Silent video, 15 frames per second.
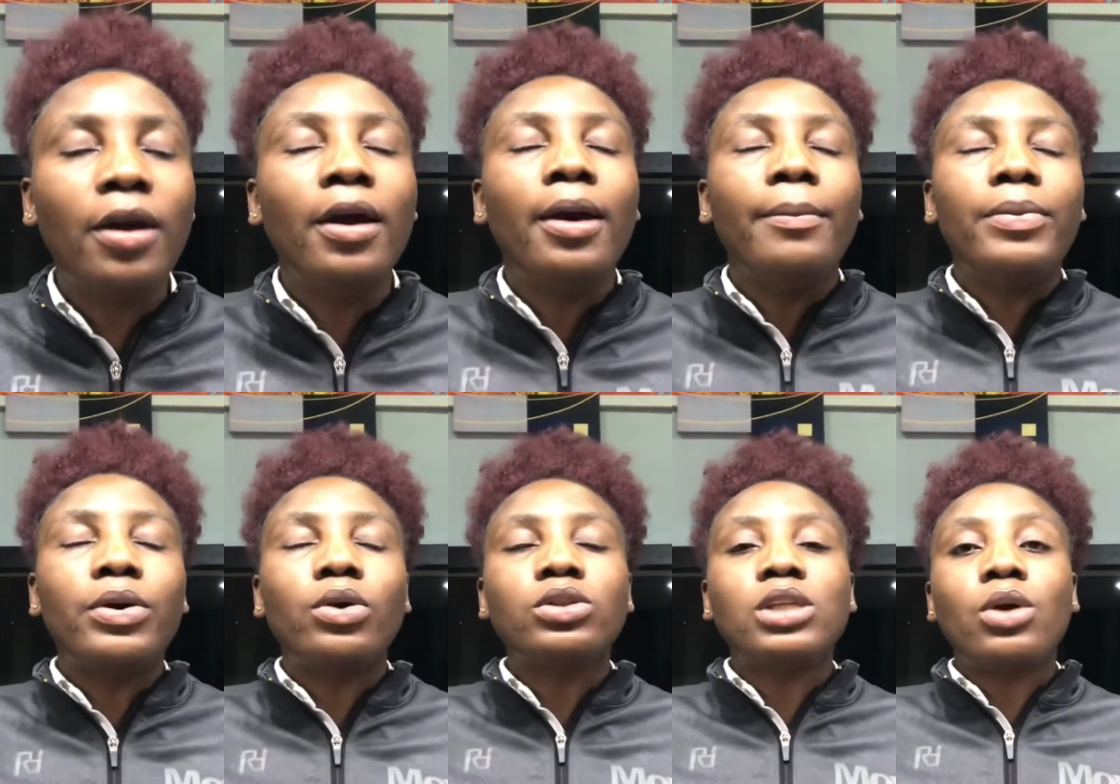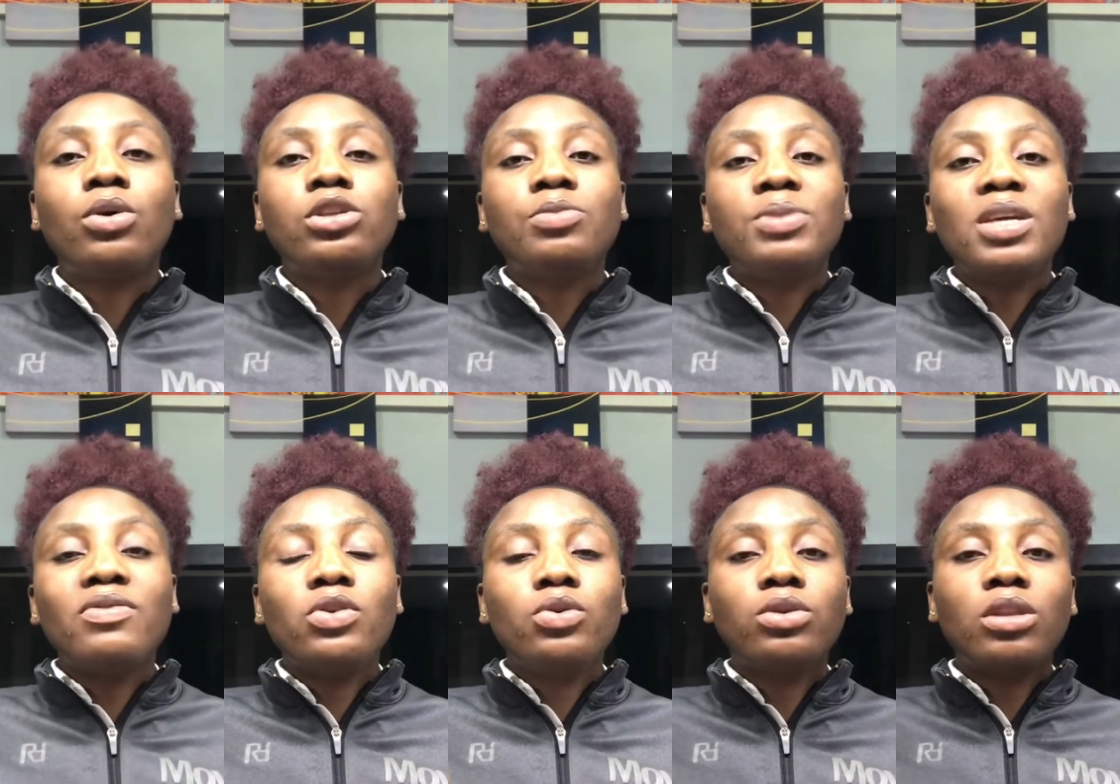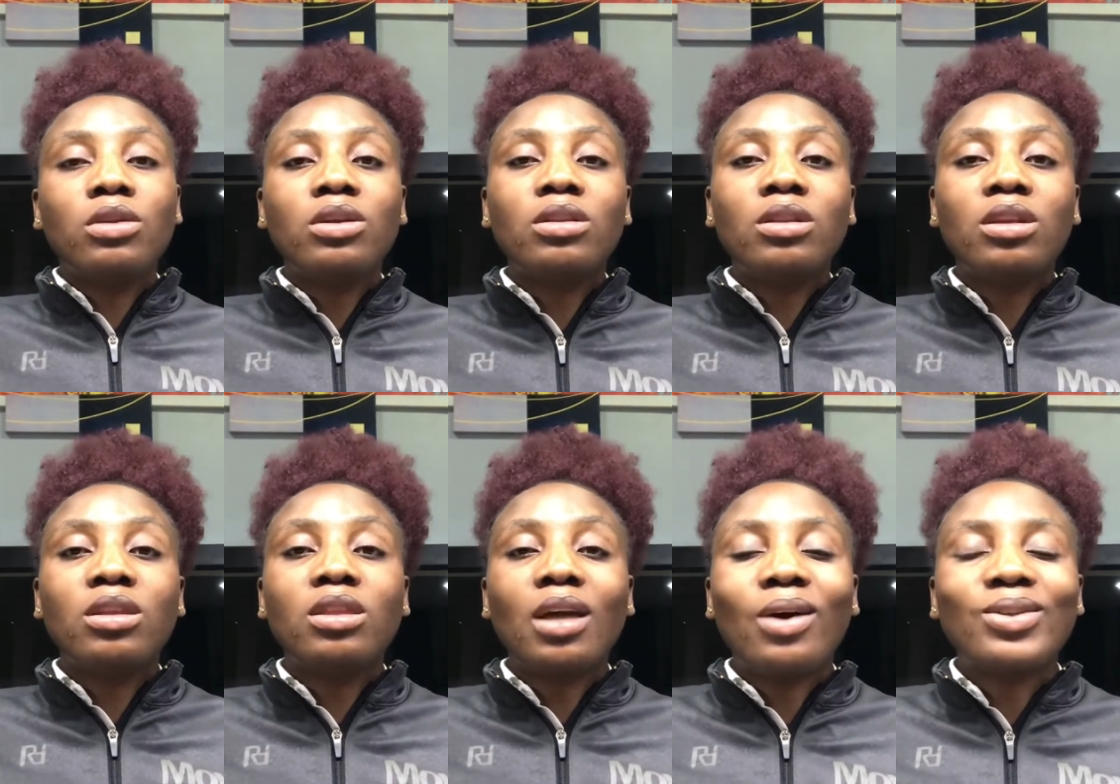Because they're going to be giving you
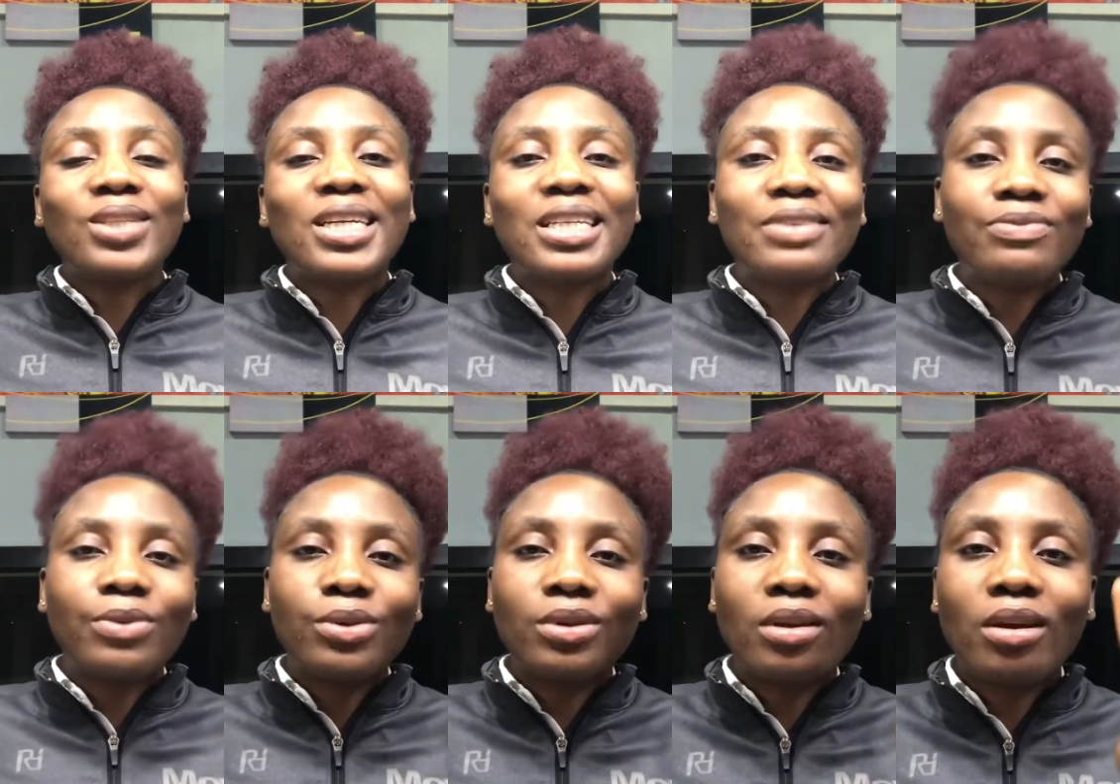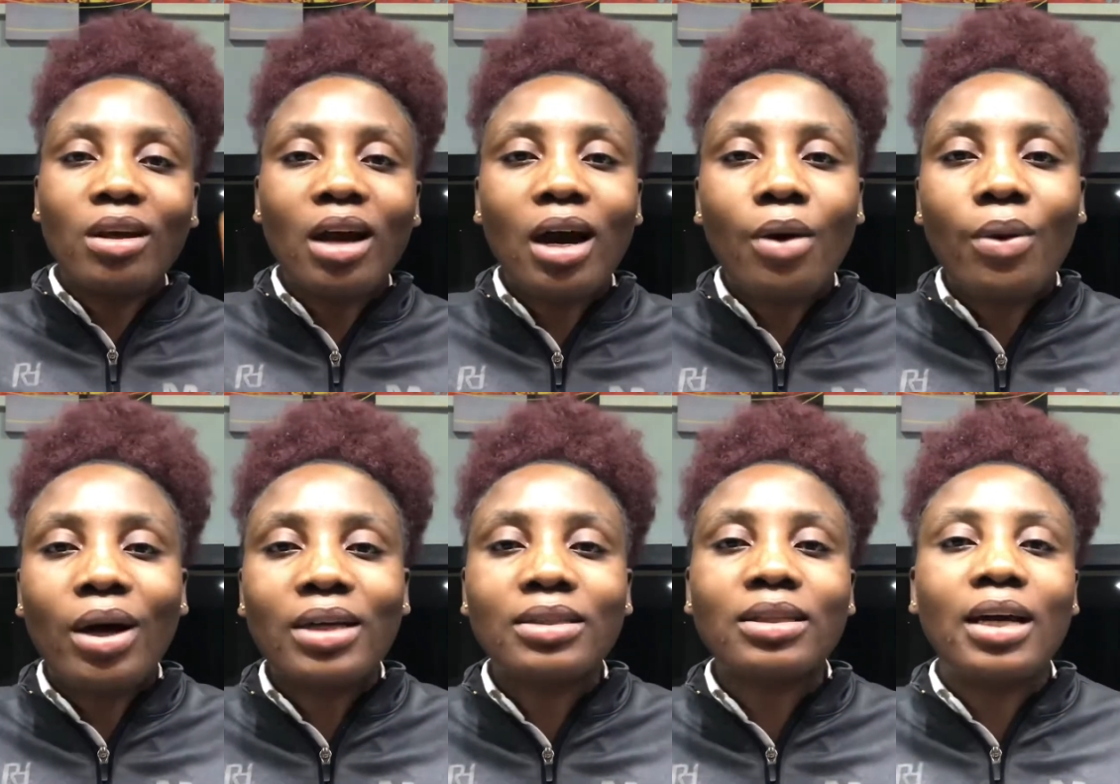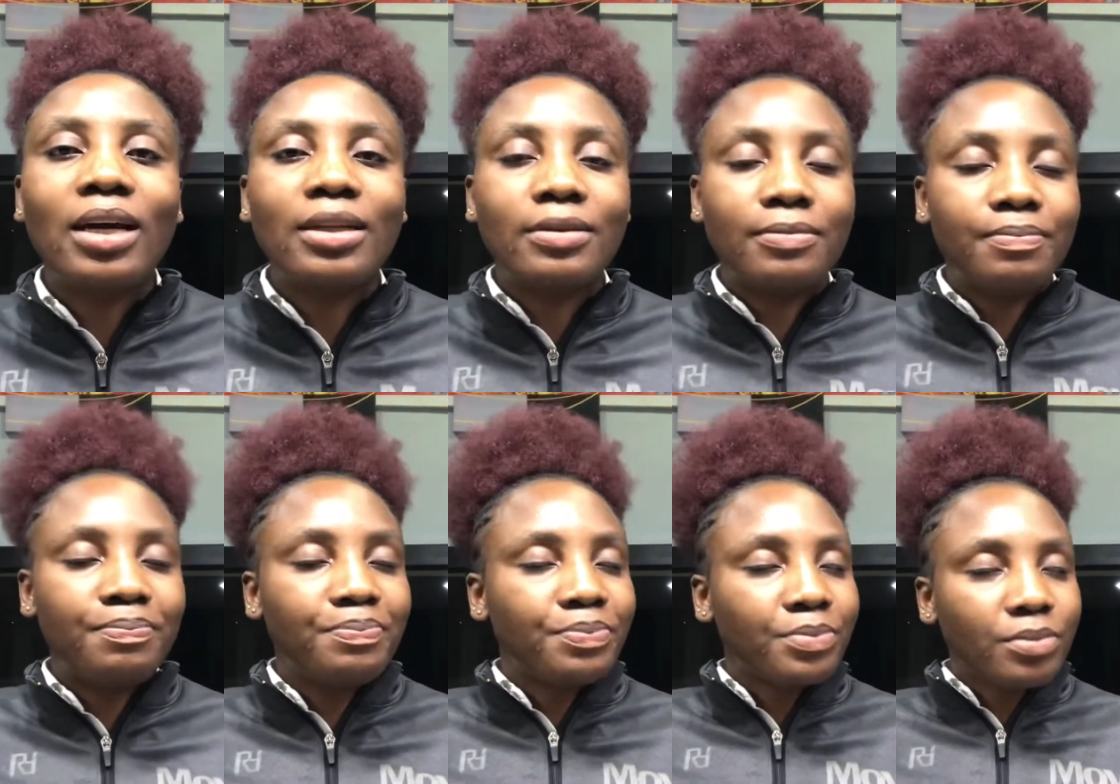3,000 for 3 hours and
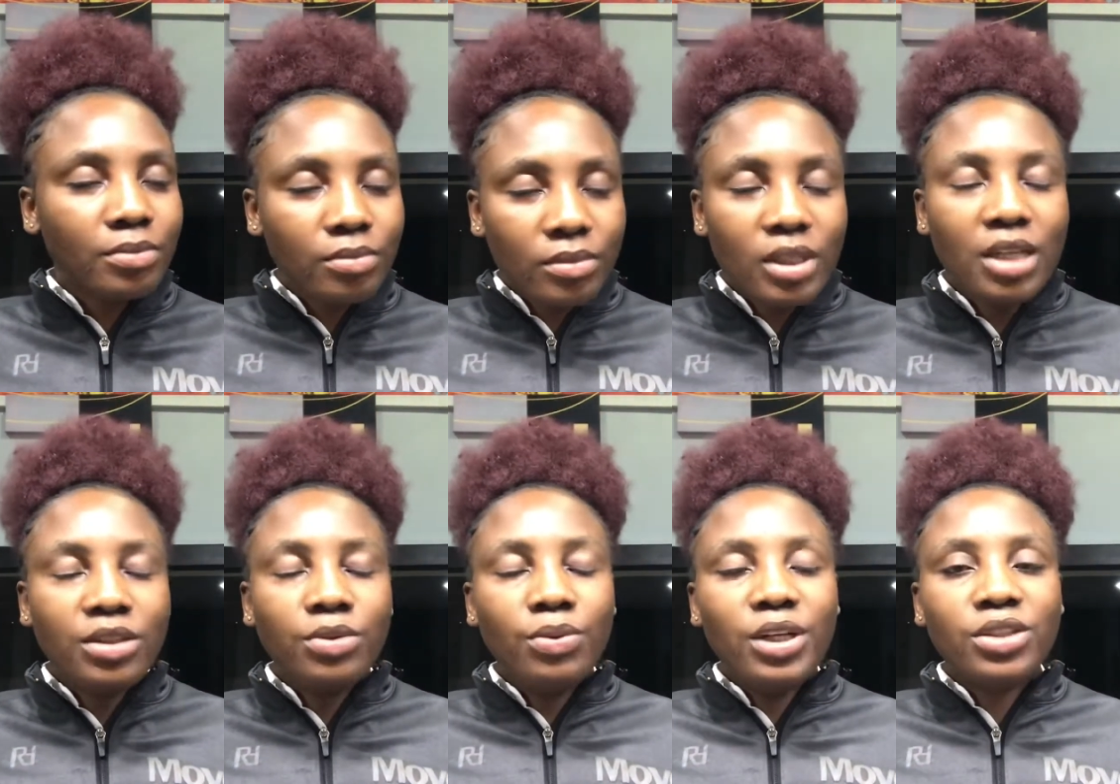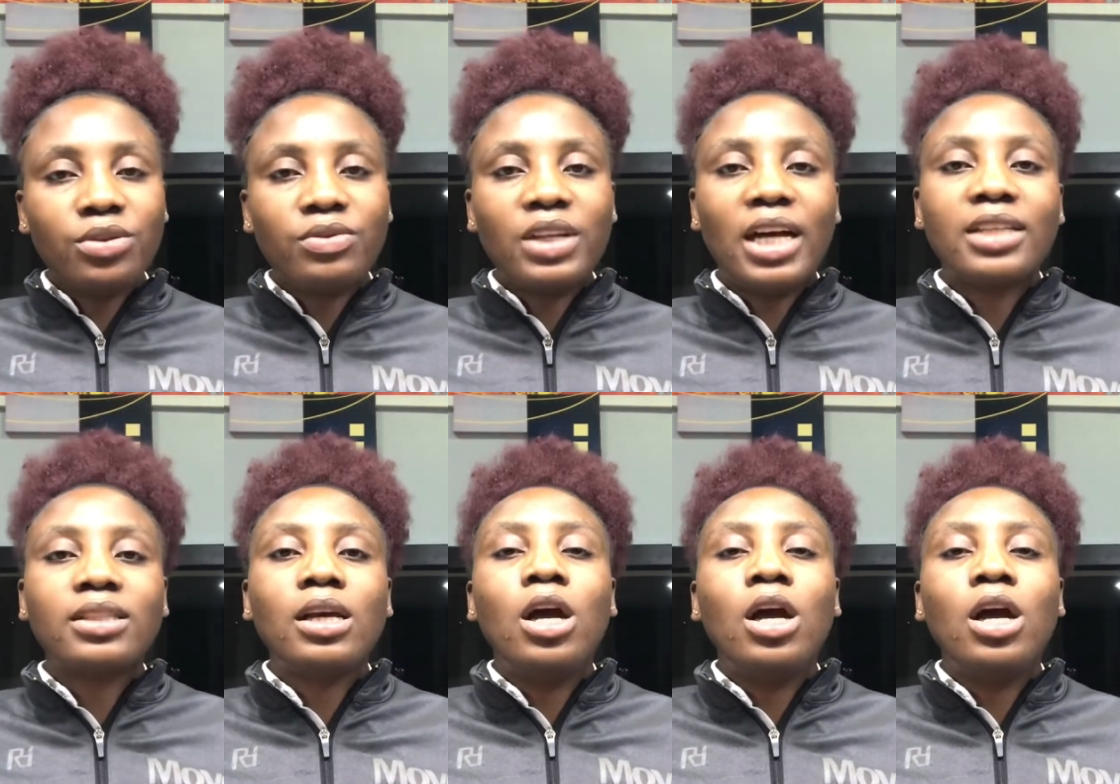the rest of that.